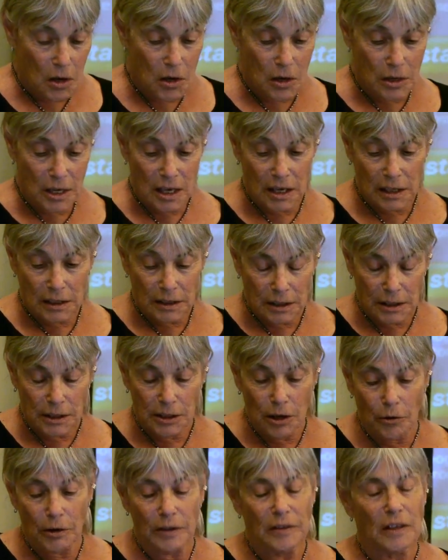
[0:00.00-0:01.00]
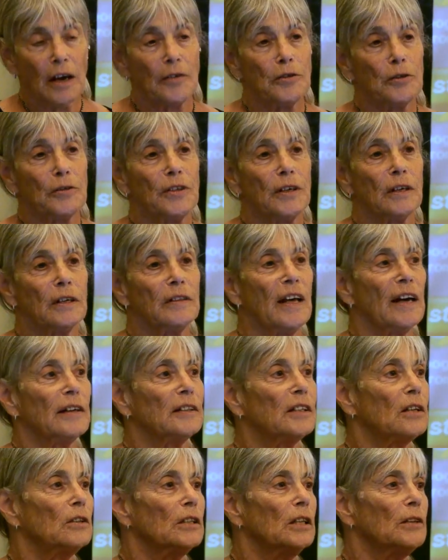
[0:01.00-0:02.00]
Okay. So, and the other thing
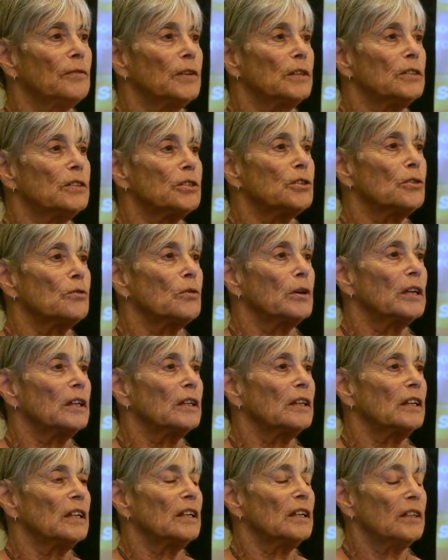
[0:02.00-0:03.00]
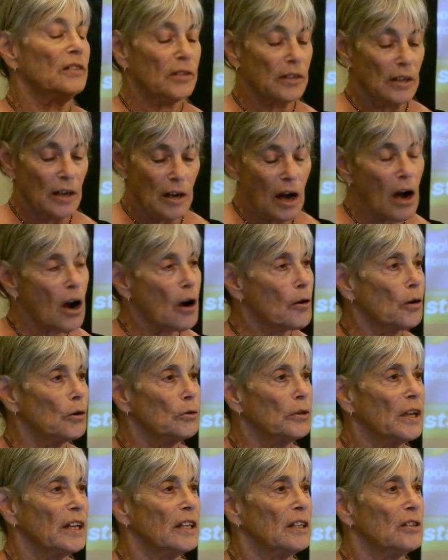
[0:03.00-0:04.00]
that Khalifa is doing is our
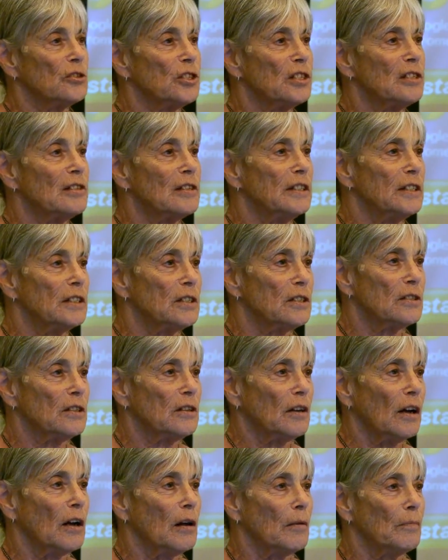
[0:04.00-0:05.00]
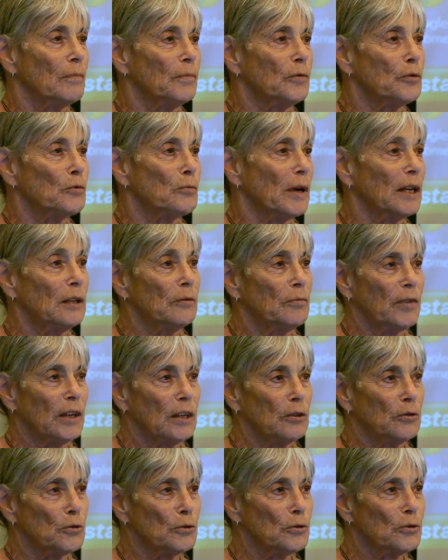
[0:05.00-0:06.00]
own Angie's List to rate
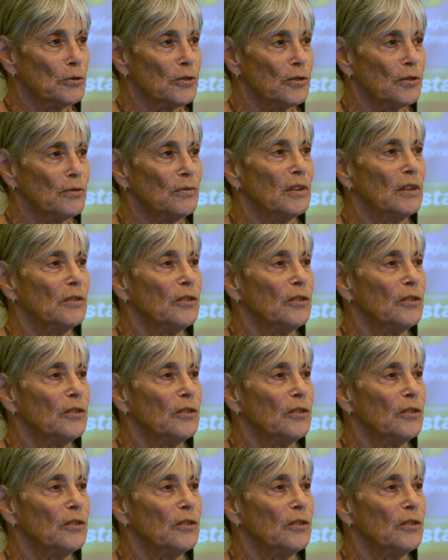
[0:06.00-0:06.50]
vendors.